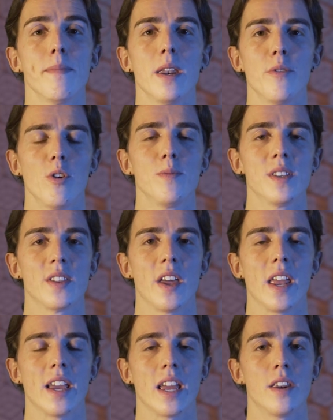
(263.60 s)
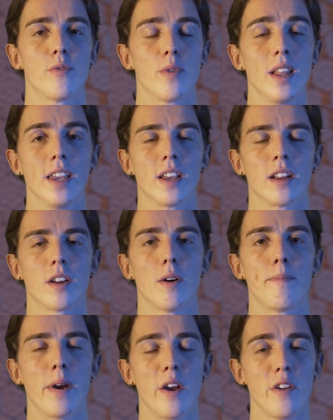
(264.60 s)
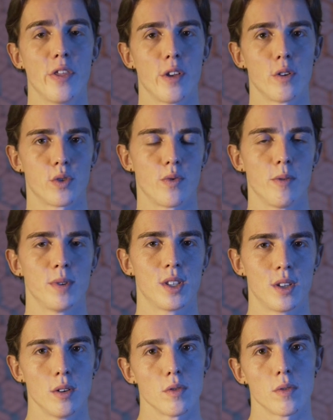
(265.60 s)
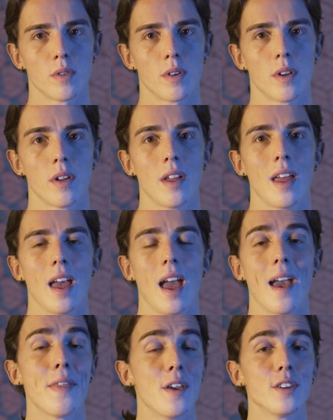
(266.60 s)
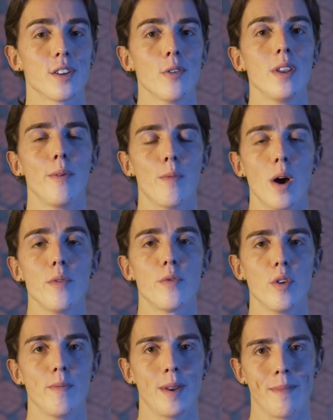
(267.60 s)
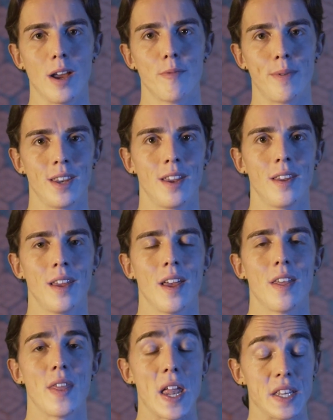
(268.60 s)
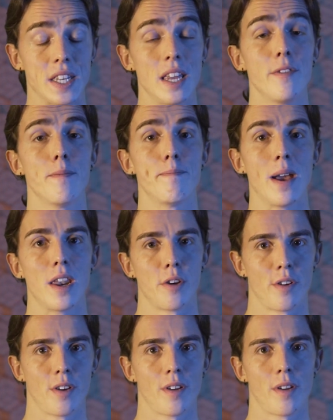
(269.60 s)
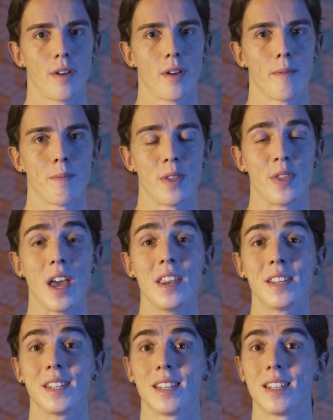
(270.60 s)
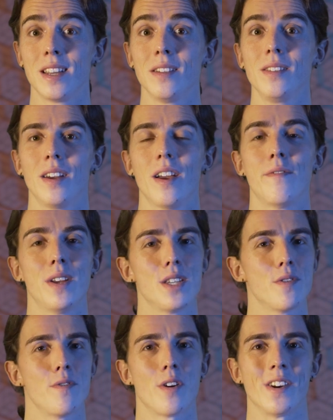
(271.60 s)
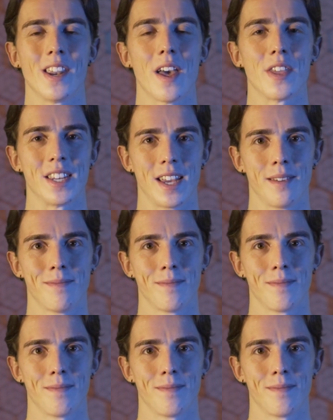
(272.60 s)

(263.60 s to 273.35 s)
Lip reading: many rooms that I can really compare those rooms to. And there's only one room in my opinion that is even better. But that is still a video for another day.